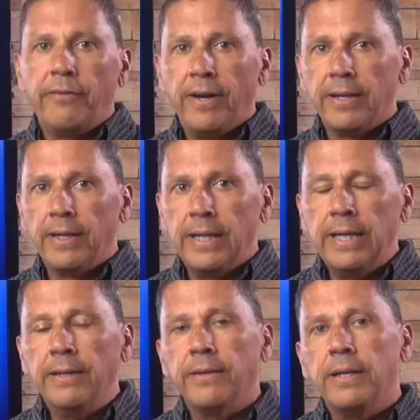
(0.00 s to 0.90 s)

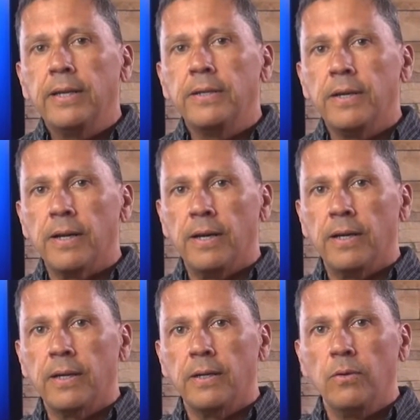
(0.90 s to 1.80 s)
finally, the
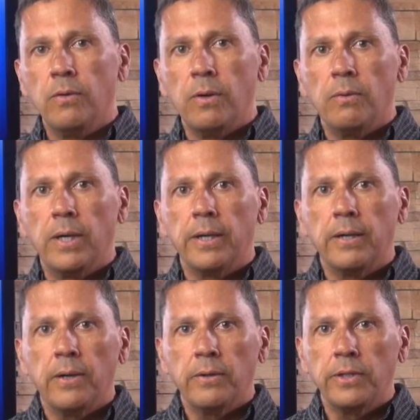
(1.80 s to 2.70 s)
Kanien'kehá:ka Onkwawén:na
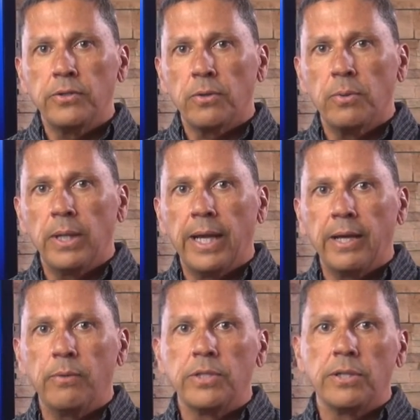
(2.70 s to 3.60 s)
Raotitióhkwa
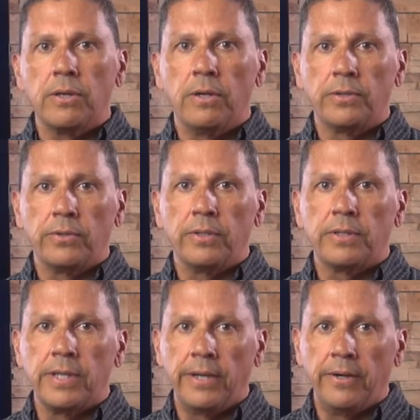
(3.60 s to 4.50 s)
Language and Cultural
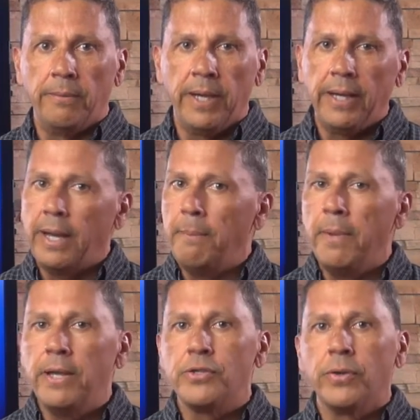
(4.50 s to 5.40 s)
Center made a
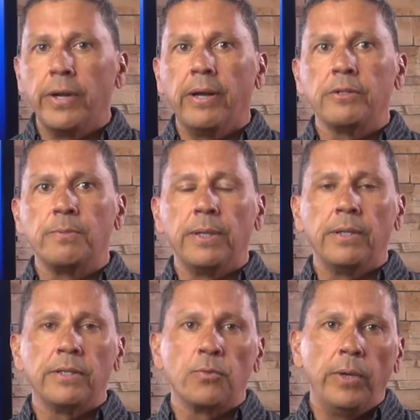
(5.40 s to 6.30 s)
major announcement
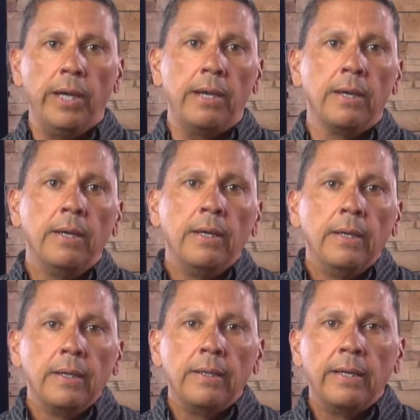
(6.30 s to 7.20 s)
this week.
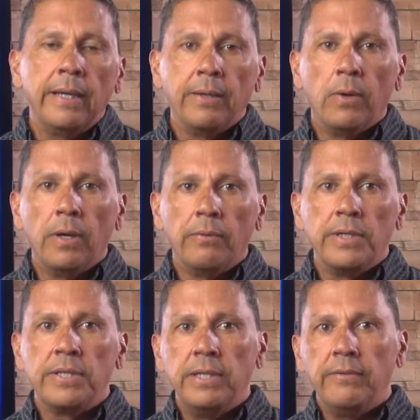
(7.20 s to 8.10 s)
The KOR
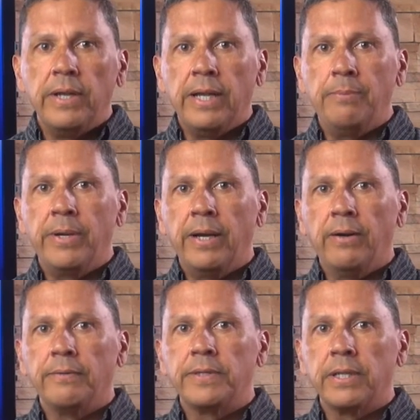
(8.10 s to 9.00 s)
received a
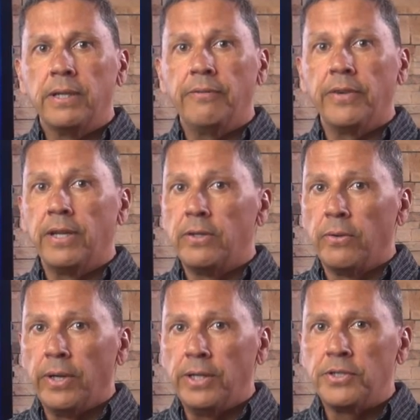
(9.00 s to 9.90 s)
pair of significant
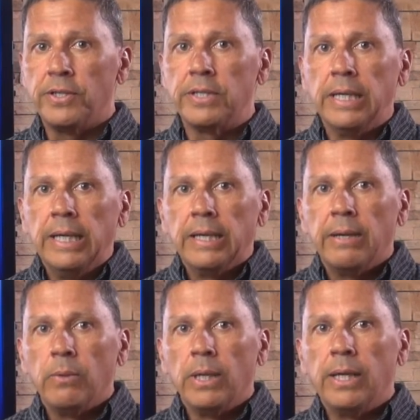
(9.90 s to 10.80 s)
donations
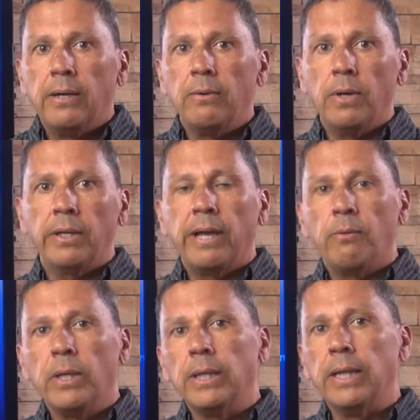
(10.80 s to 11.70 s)
that will allow, that
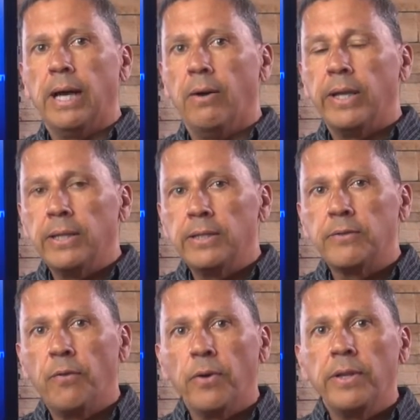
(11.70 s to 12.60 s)
will allow at
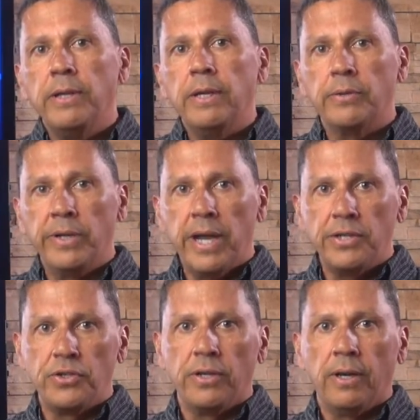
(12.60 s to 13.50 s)
least for the
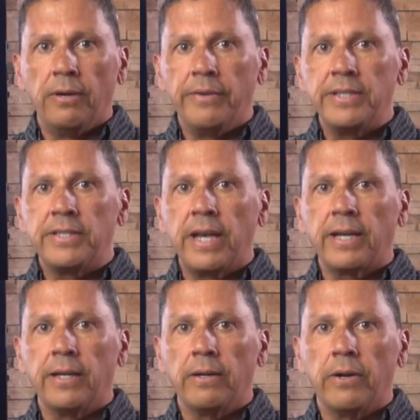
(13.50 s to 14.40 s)
creation of a second